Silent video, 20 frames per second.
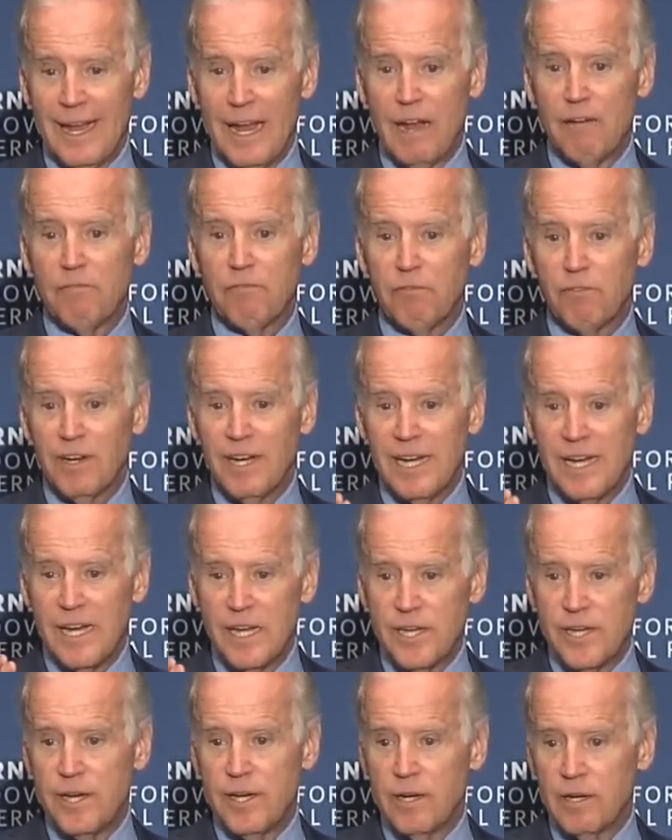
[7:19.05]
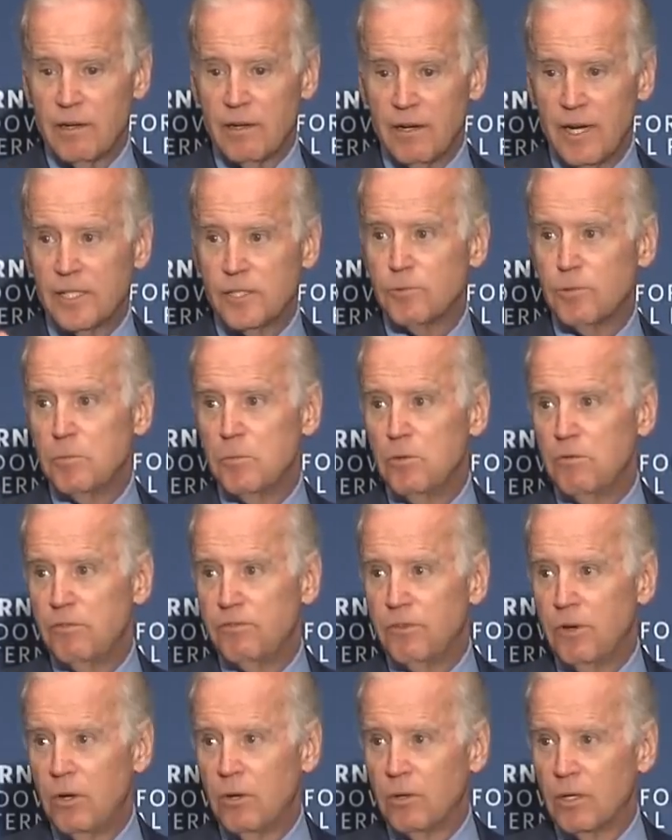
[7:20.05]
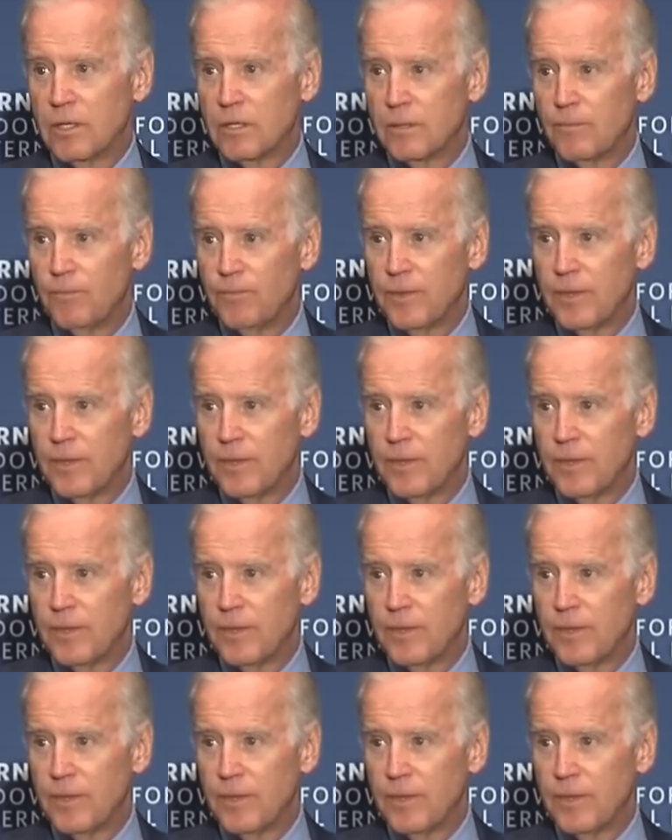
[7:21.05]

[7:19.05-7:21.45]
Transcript: every year as we move forward.